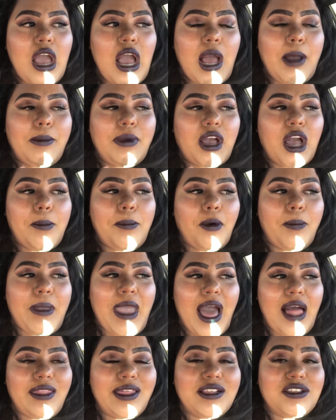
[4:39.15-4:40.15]
a couple
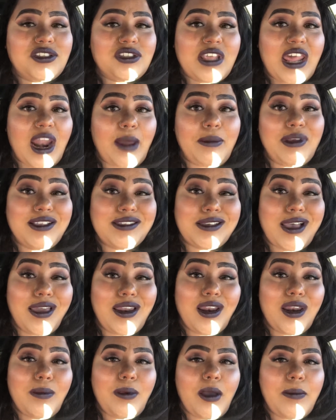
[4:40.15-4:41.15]
palettes that I'm
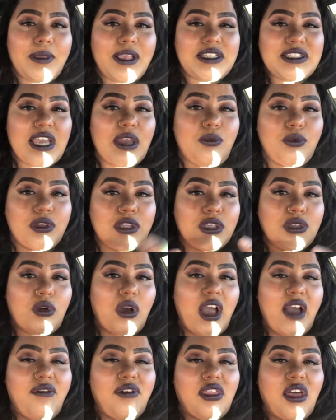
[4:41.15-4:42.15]
excited about, because I really
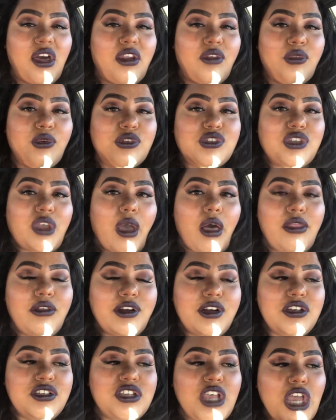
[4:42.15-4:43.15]
don't have a lot of those
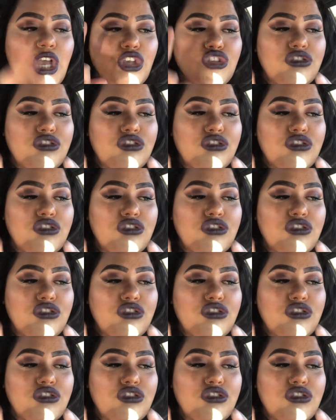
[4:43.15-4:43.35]
colors.